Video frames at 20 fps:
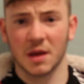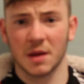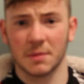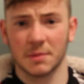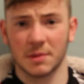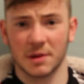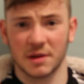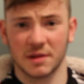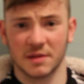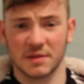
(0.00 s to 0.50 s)

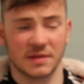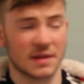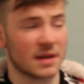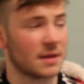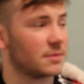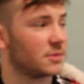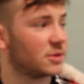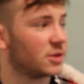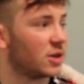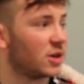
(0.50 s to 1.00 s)
but at the
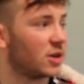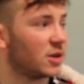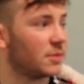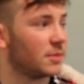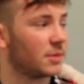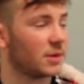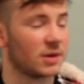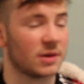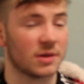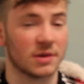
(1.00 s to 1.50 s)
same
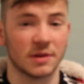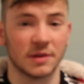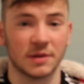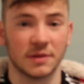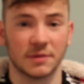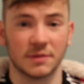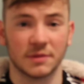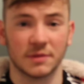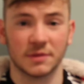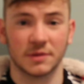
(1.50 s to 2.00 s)
time
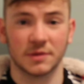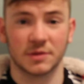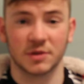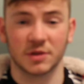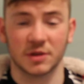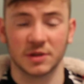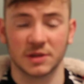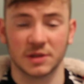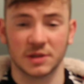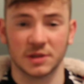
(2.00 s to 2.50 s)
I've
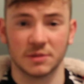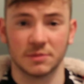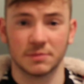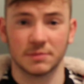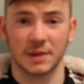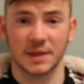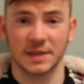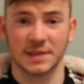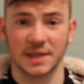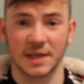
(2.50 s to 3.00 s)
tried to
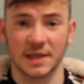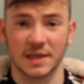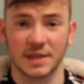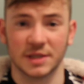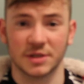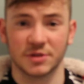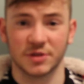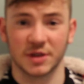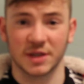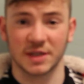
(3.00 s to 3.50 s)
maintain
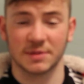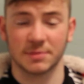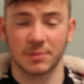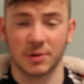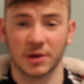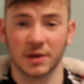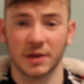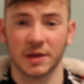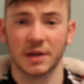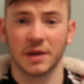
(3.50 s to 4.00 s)
interest
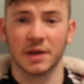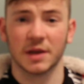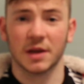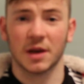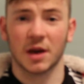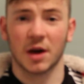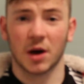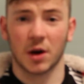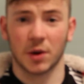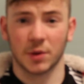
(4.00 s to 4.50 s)
by
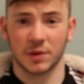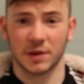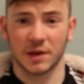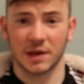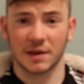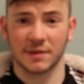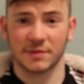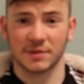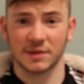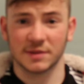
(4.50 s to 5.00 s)
holding a
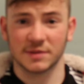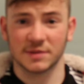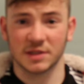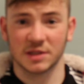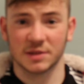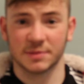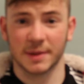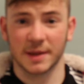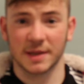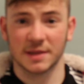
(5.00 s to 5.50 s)
level of
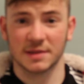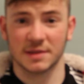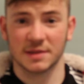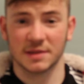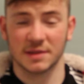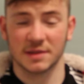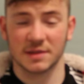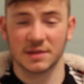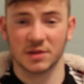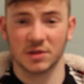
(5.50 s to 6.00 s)
suspense
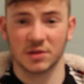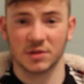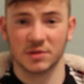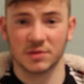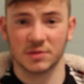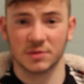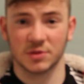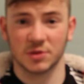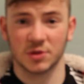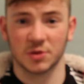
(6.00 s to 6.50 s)
that's not
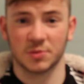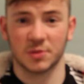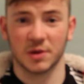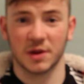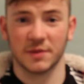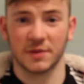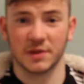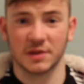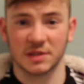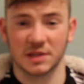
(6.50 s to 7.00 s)
sort of
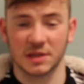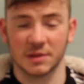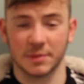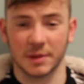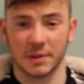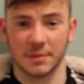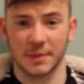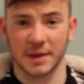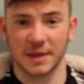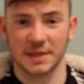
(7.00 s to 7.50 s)
previously
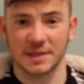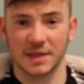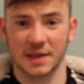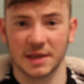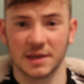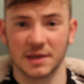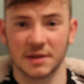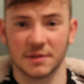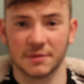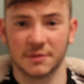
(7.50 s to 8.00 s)
been
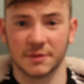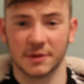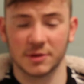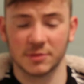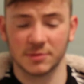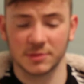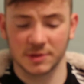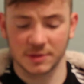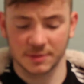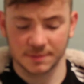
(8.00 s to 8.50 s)
maintained in
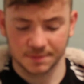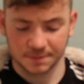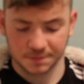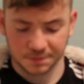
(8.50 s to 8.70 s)
films.